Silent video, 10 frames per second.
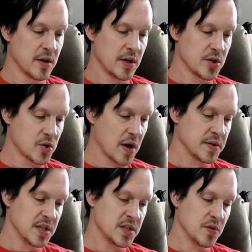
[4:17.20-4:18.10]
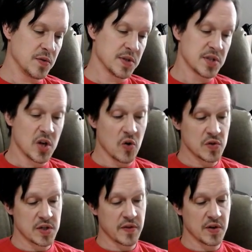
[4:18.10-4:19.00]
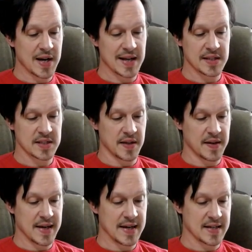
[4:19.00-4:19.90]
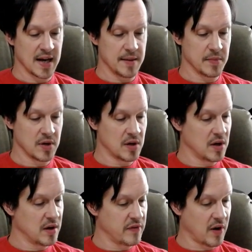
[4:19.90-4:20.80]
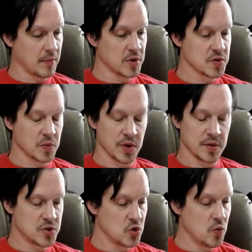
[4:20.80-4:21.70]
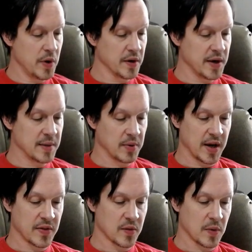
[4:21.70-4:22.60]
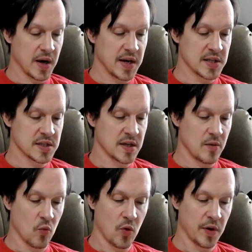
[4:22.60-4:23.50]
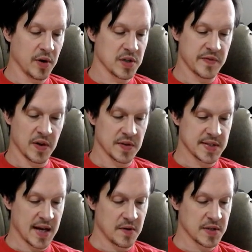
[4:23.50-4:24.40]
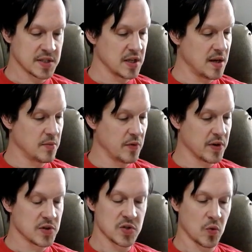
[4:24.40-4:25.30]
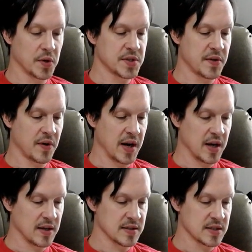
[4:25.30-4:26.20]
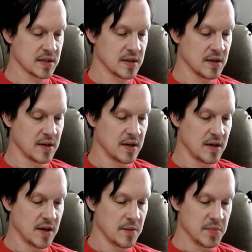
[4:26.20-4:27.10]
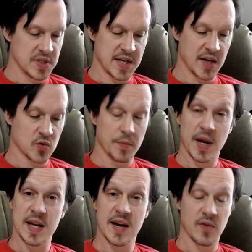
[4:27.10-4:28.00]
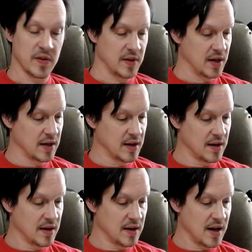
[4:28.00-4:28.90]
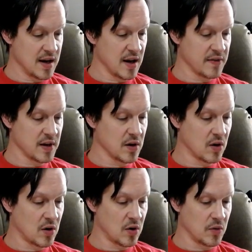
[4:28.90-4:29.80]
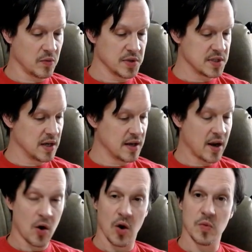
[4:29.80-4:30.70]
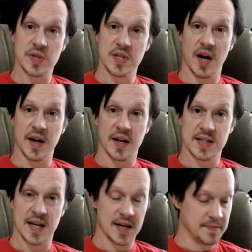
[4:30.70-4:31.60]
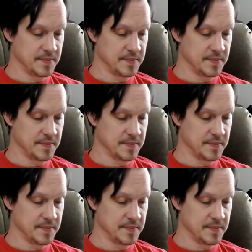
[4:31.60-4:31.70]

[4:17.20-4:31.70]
Drowsy students dozed at their desks in the daytime. Farmers were too weary to plant the rice, and warriors fell sound asleep with their swords in their hands. Mistakes were made in everything, and nothing at all was done on time.